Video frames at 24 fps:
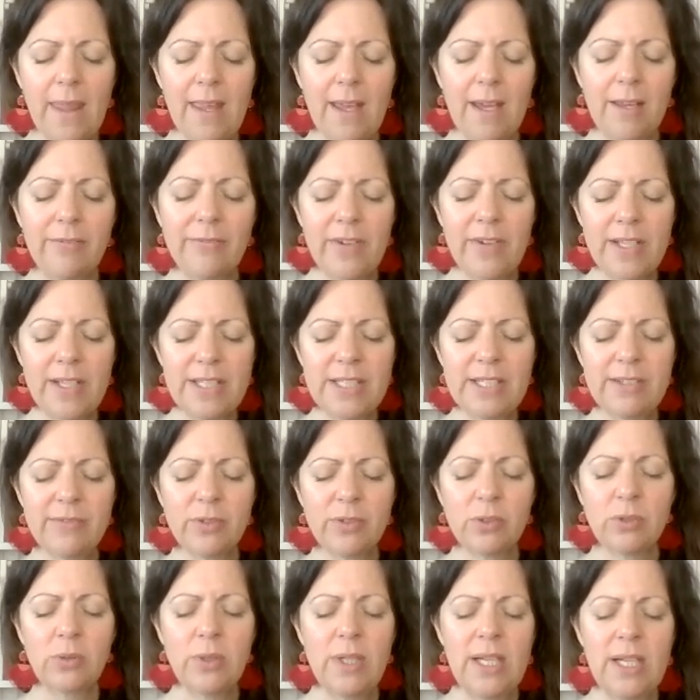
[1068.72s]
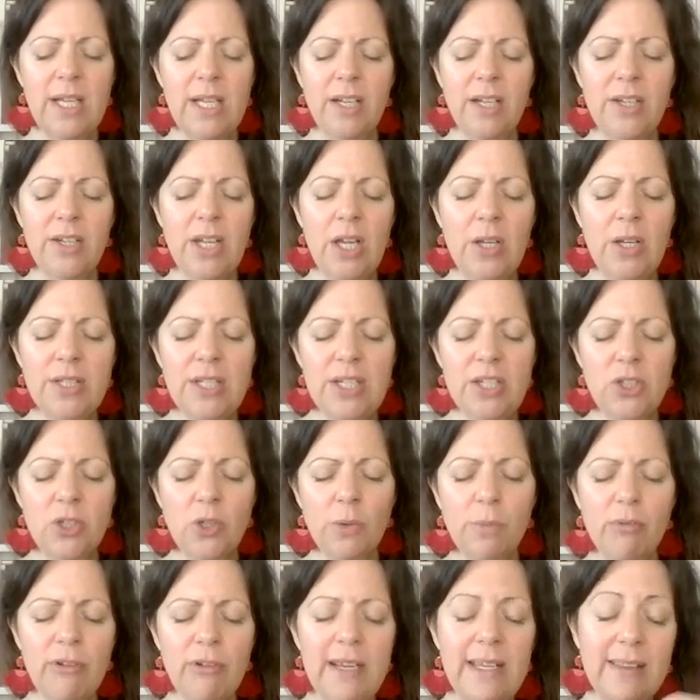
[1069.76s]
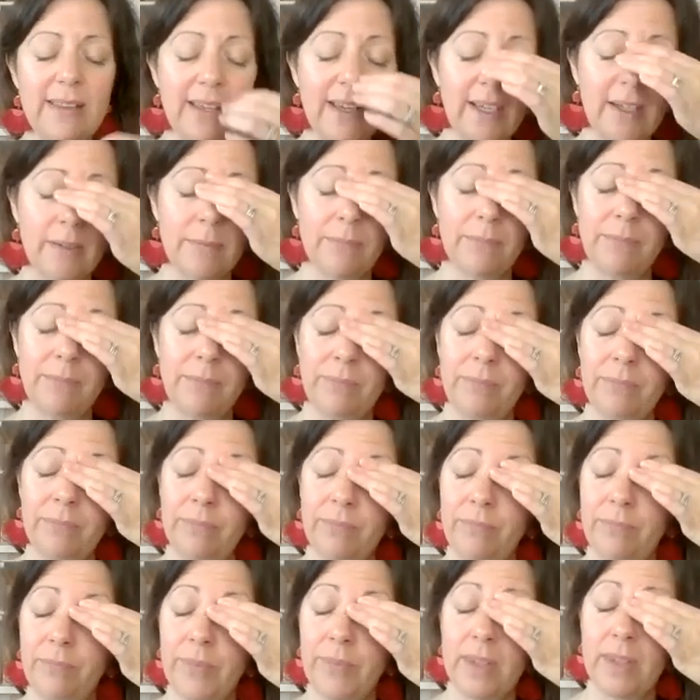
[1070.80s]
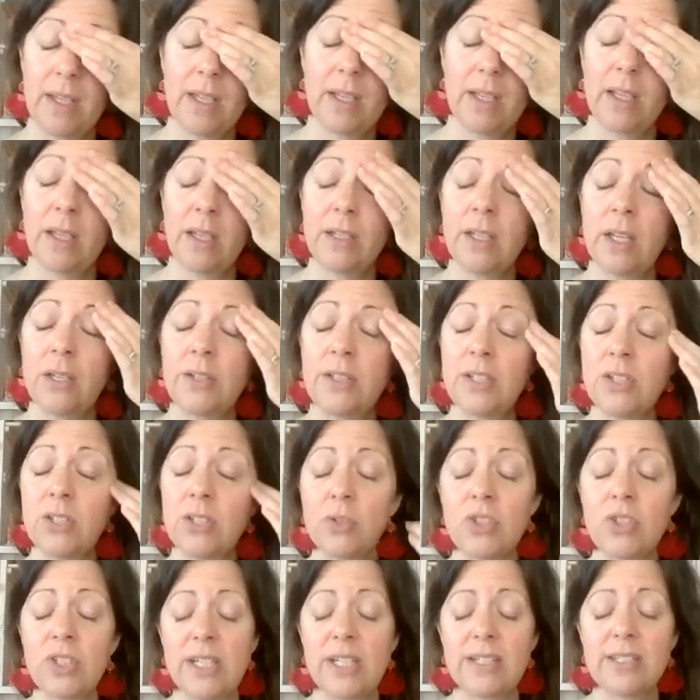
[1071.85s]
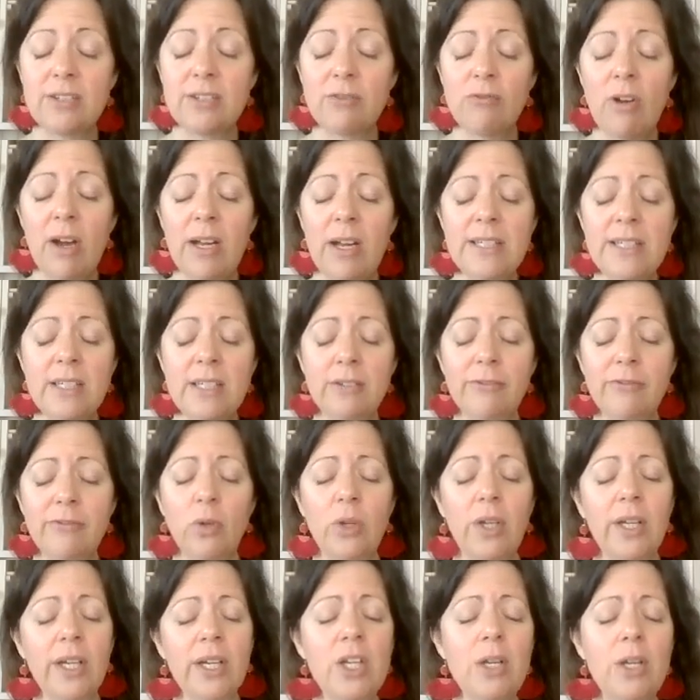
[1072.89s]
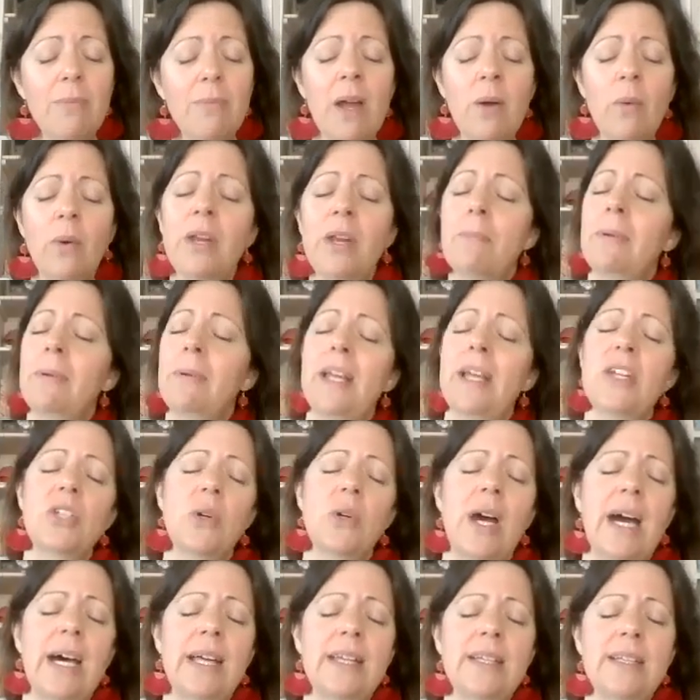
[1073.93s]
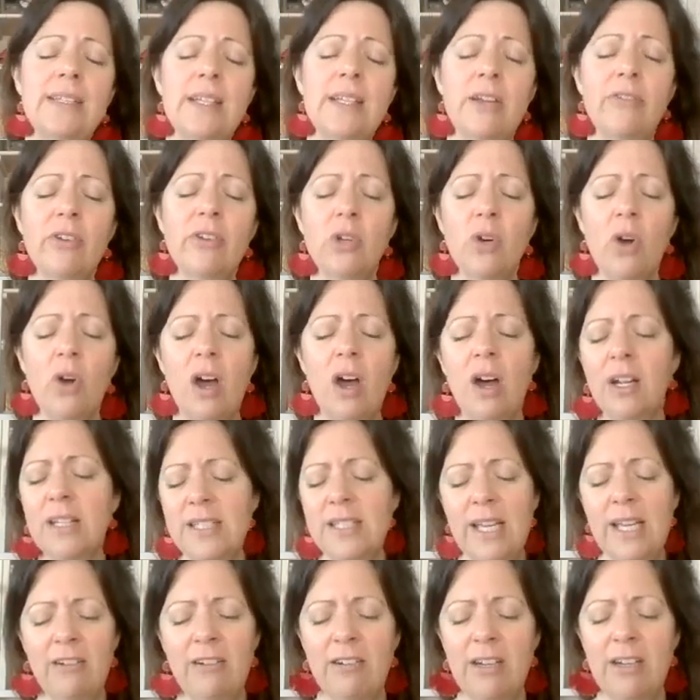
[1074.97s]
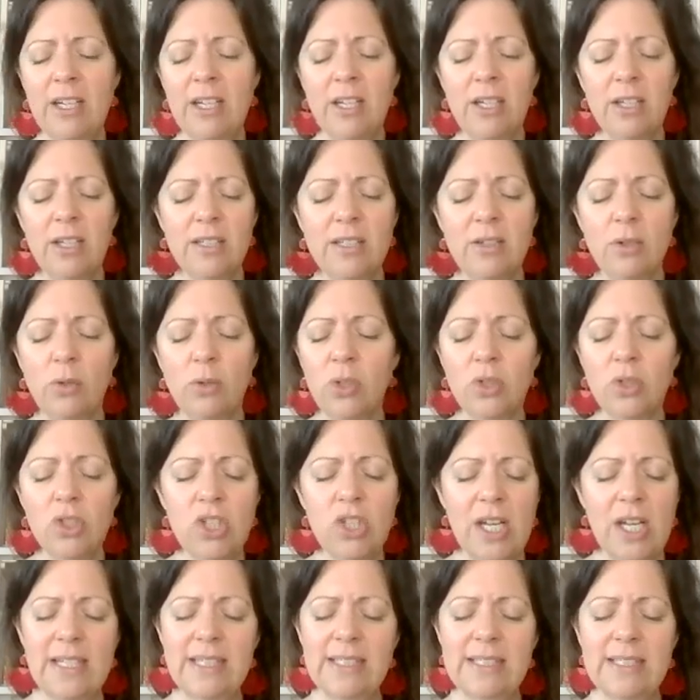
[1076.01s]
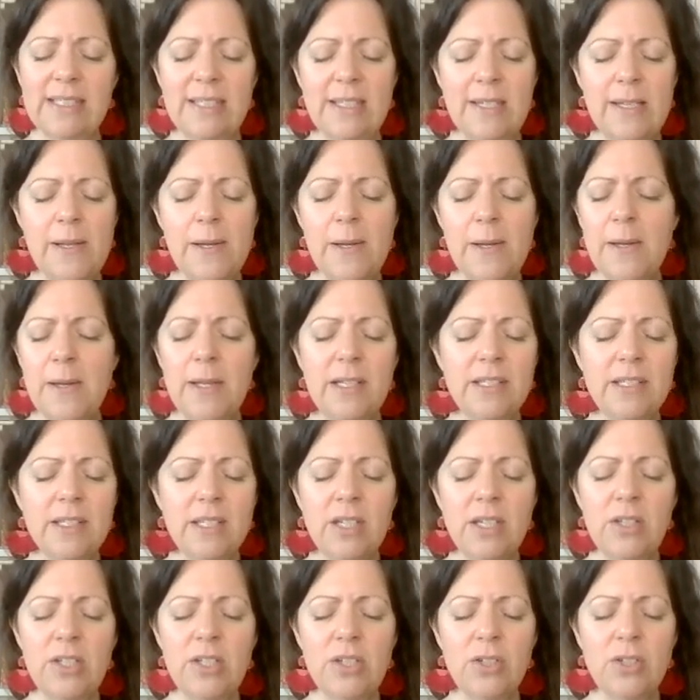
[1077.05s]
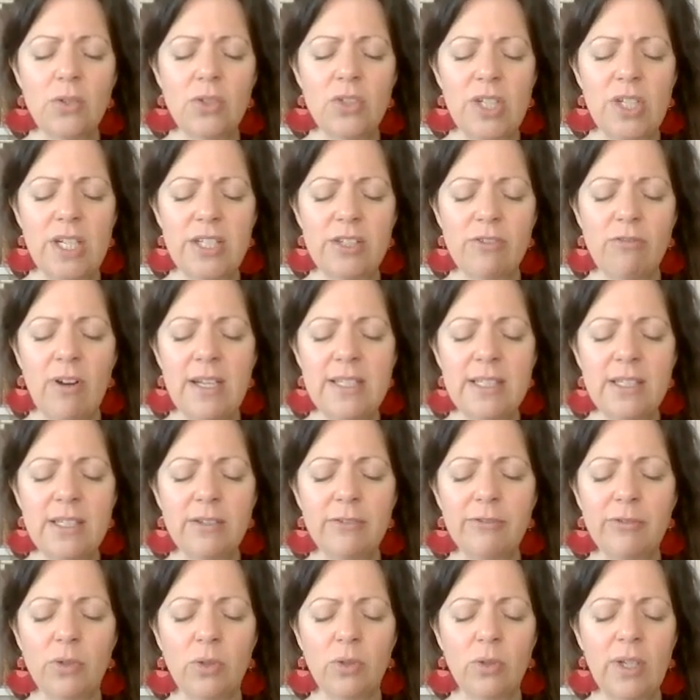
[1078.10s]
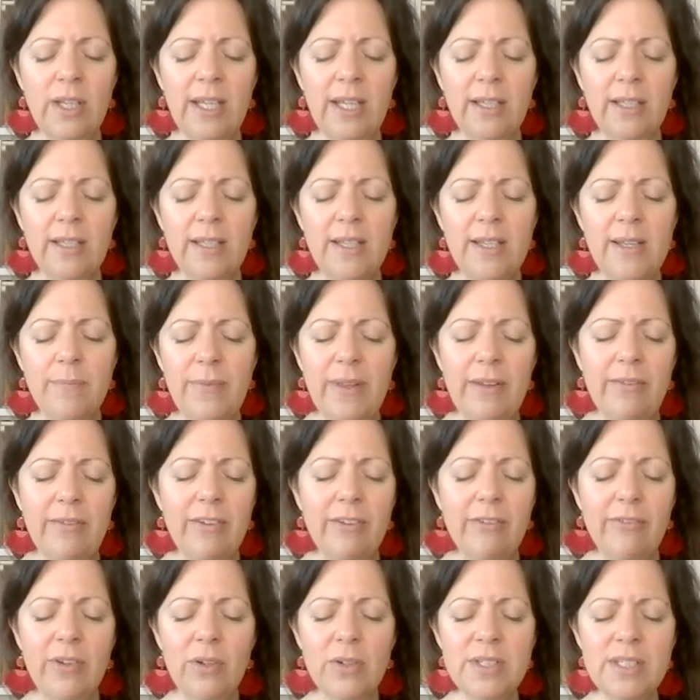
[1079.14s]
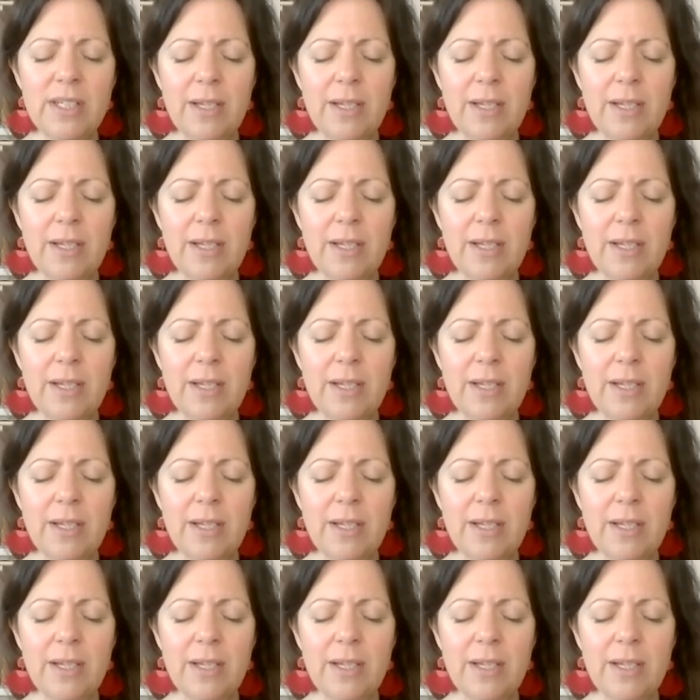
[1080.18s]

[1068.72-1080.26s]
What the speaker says: And first of all, notice your breathing. Notice your chest is rising and falling, and you might want to place your hands over your heart area or your chest to notice your chest rising and falling if it feels